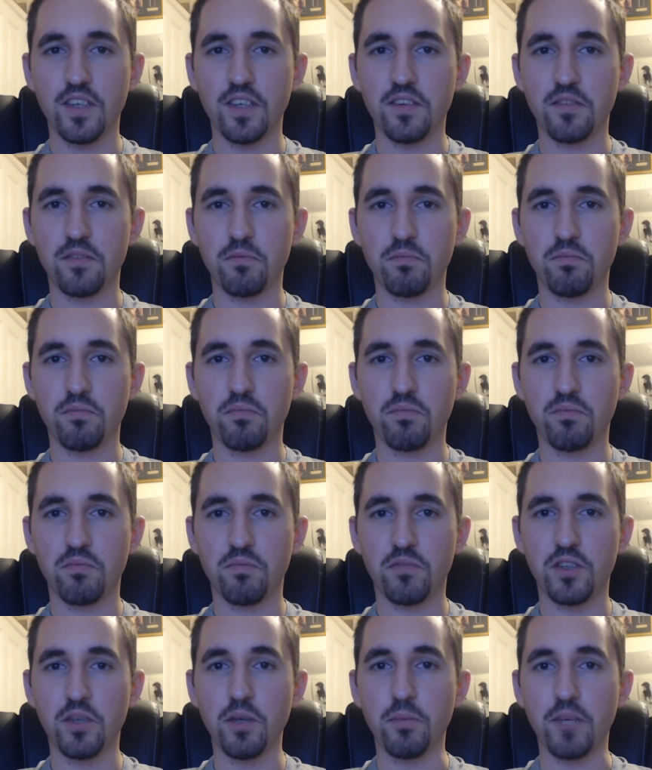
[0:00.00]
he's
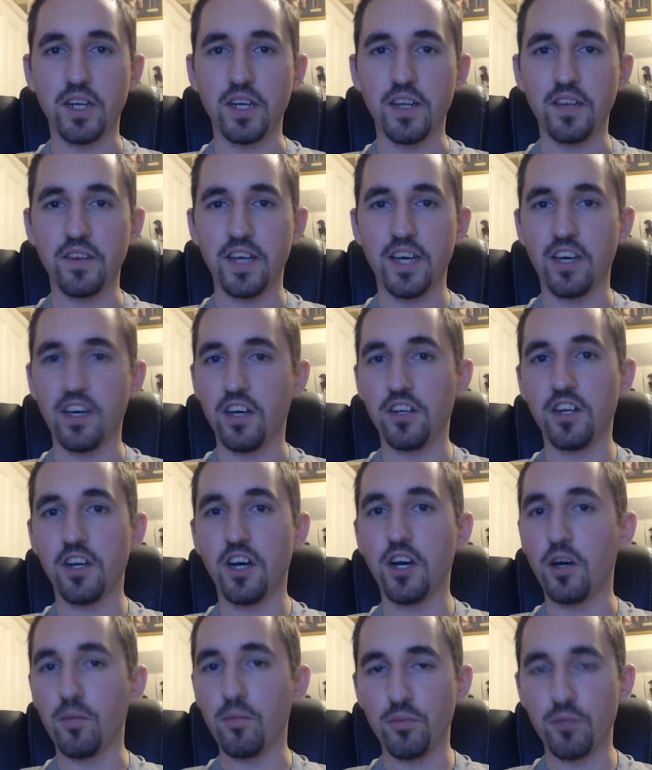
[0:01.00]
seemingly there
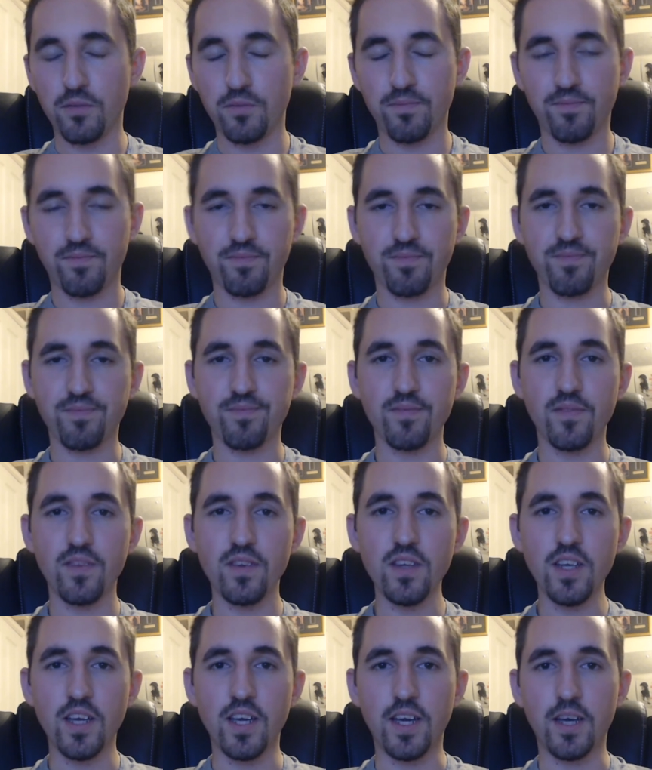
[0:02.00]
unarmed.
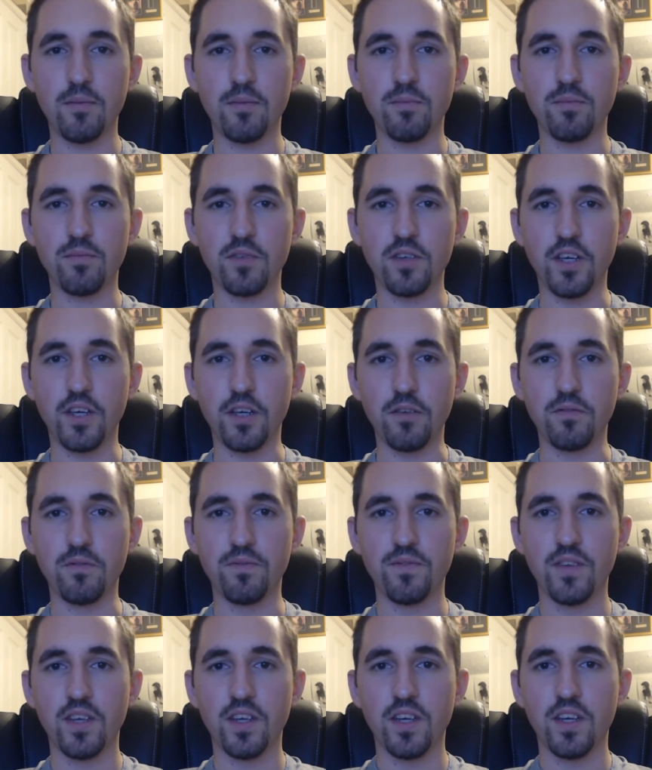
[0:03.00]
So
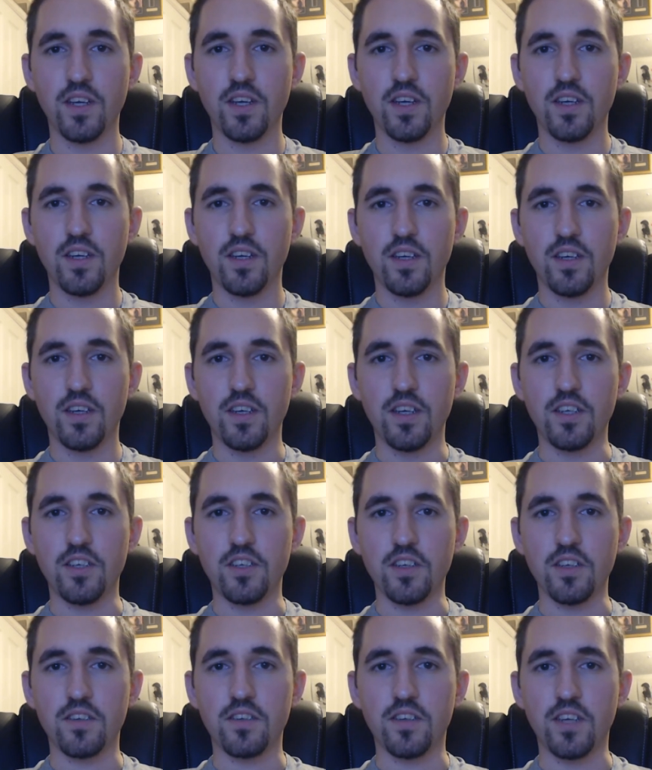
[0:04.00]
he
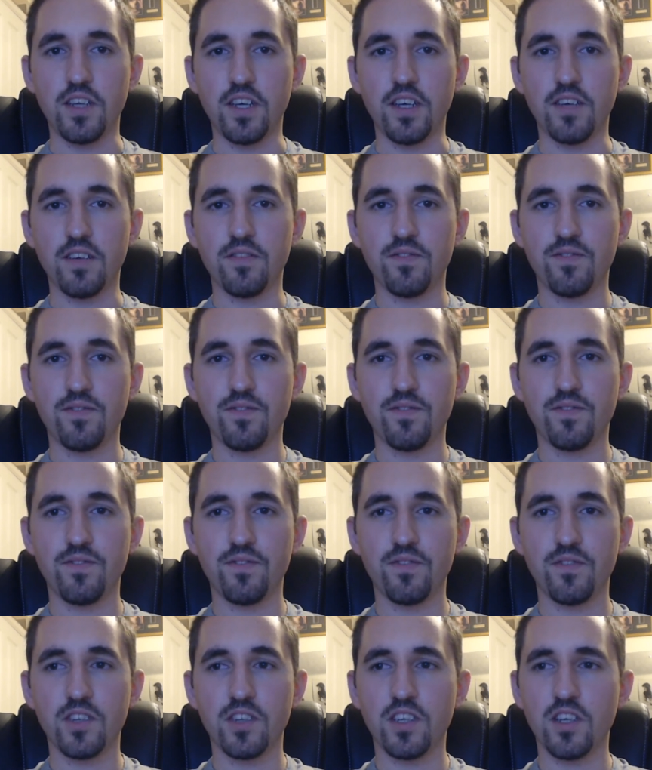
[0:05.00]
just kind
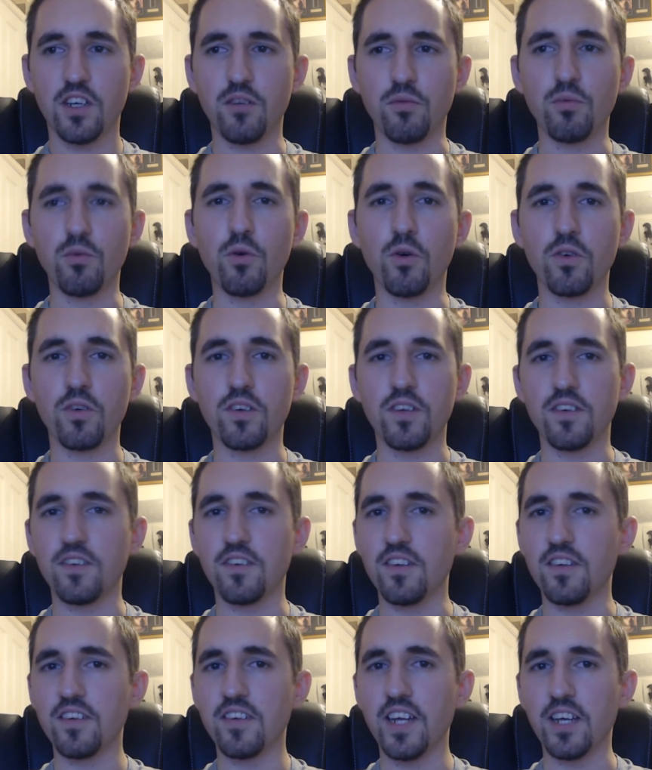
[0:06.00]
of walked
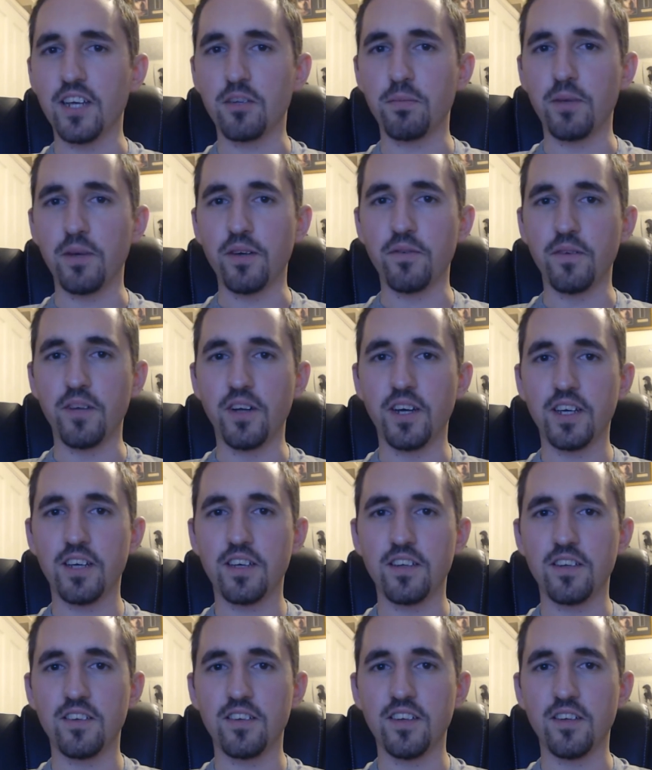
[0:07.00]
into the snake's pit, if you
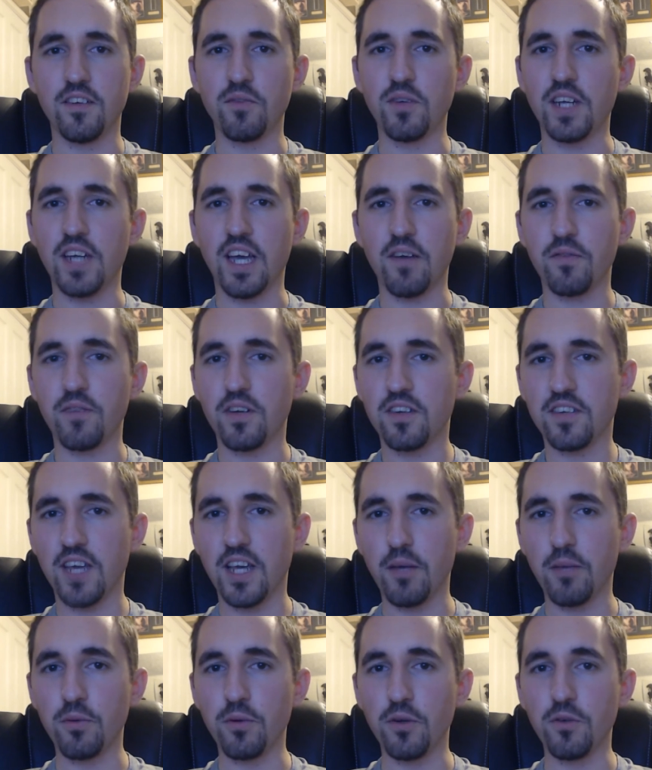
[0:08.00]
like, and didn't really have an
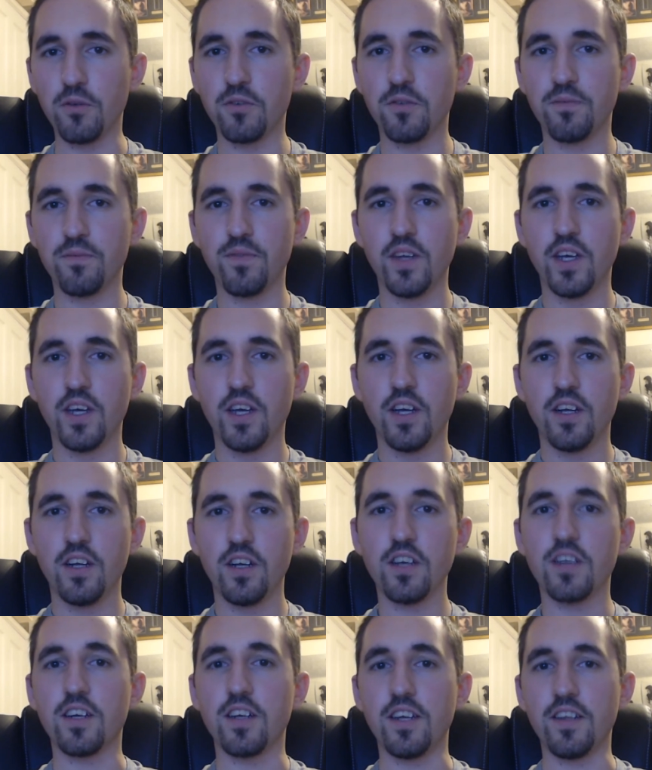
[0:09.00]
escape route.
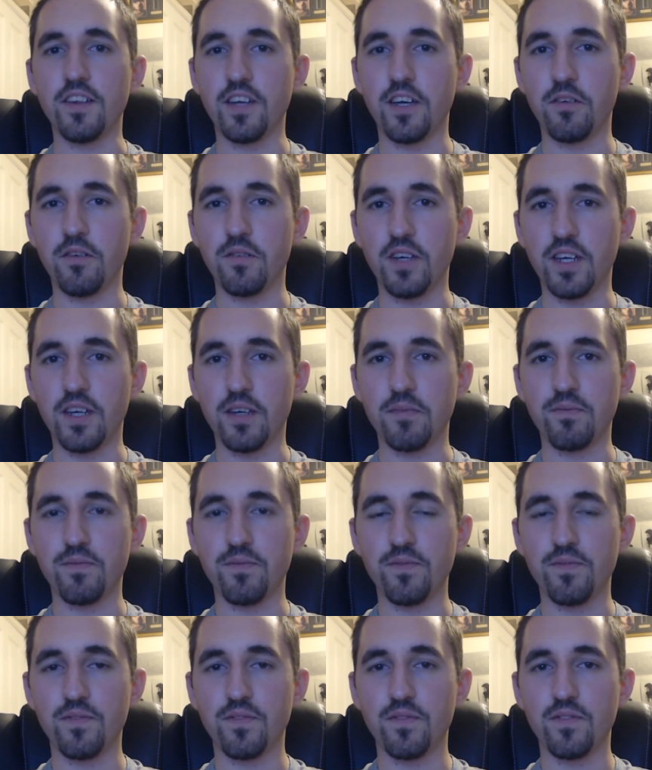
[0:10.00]
Luckily,
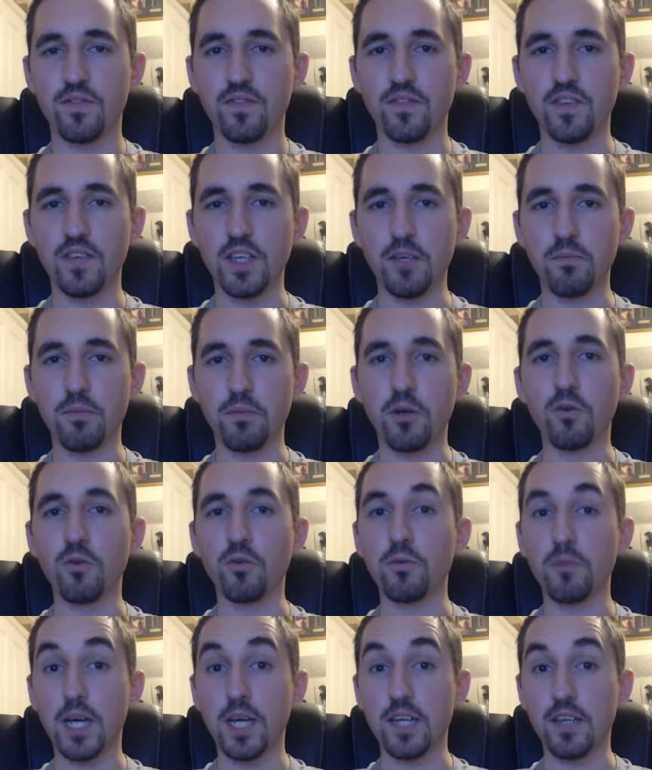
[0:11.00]
though, the
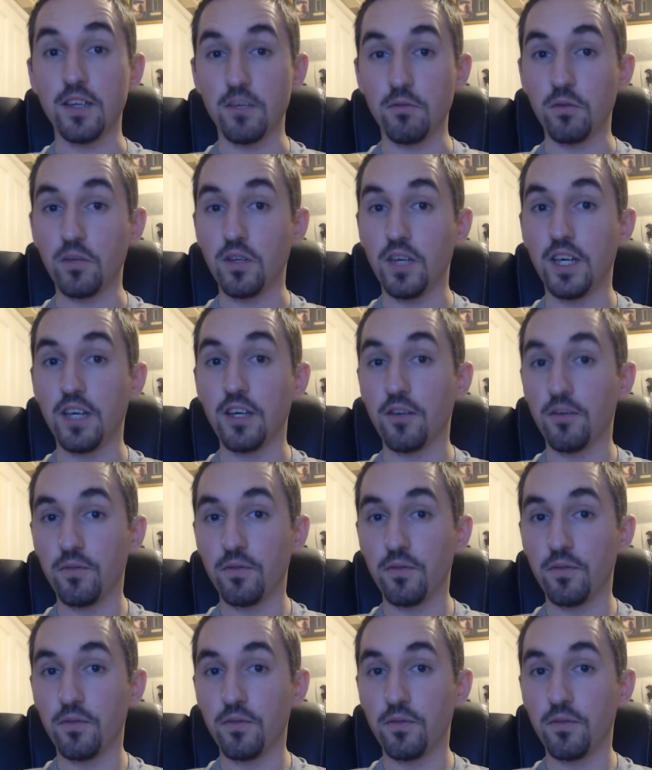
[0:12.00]
bold man that